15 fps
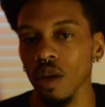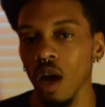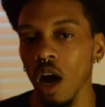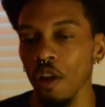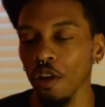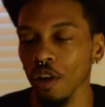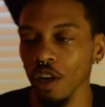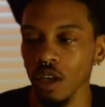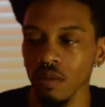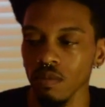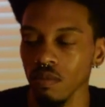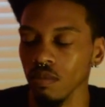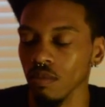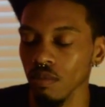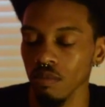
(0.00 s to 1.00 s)
other
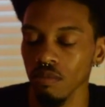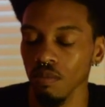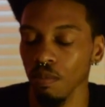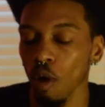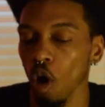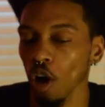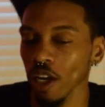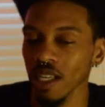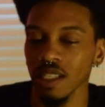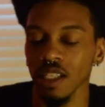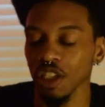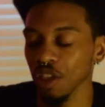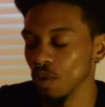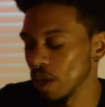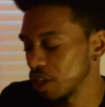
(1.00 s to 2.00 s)
party
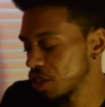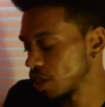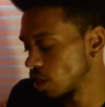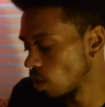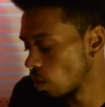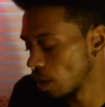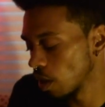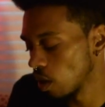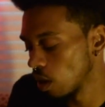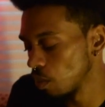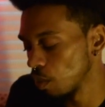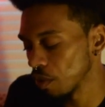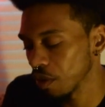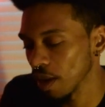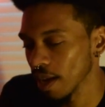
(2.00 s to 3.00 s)
situation going on
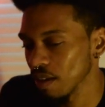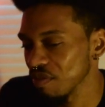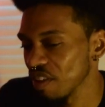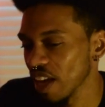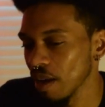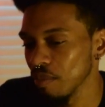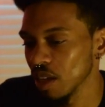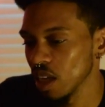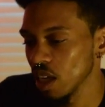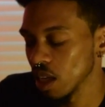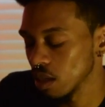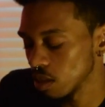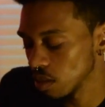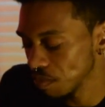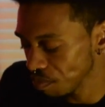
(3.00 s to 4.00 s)
with like family
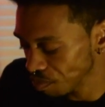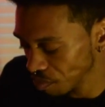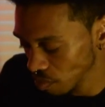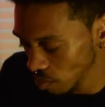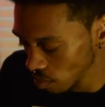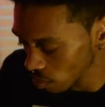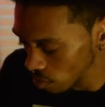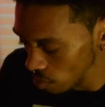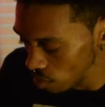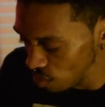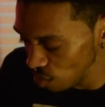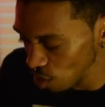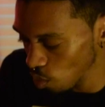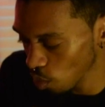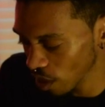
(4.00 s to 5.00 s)
and
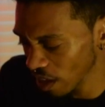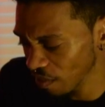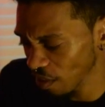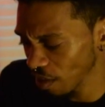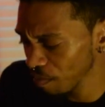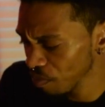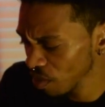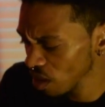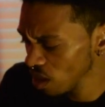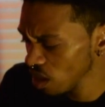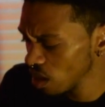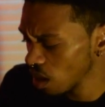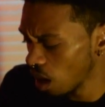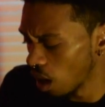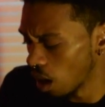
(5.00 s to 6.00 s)
whatever
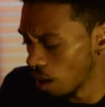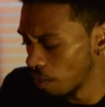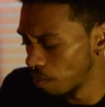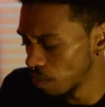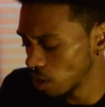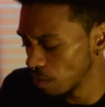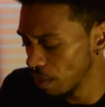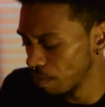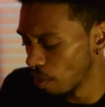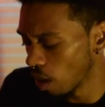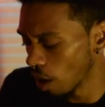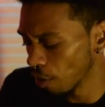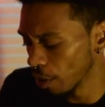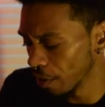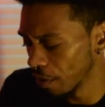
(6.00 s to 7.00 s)
could be
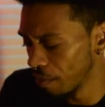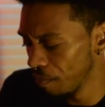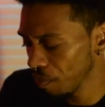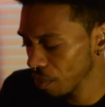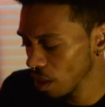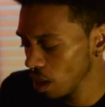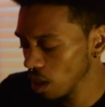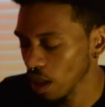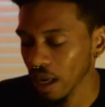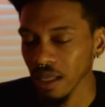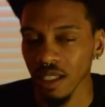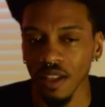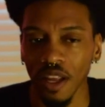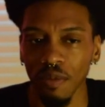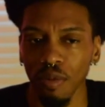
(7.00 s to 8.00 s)
bothering them. Like I
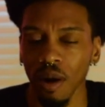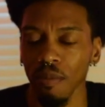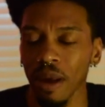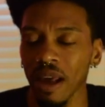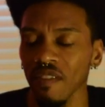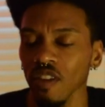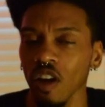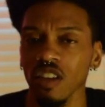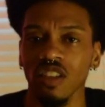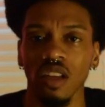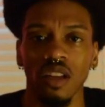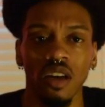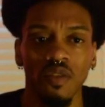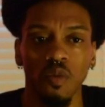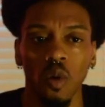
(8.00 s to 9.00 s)
said, they may have lost a
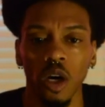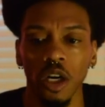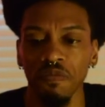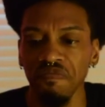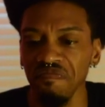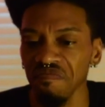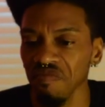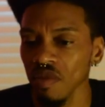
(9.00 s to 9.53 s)
loved one.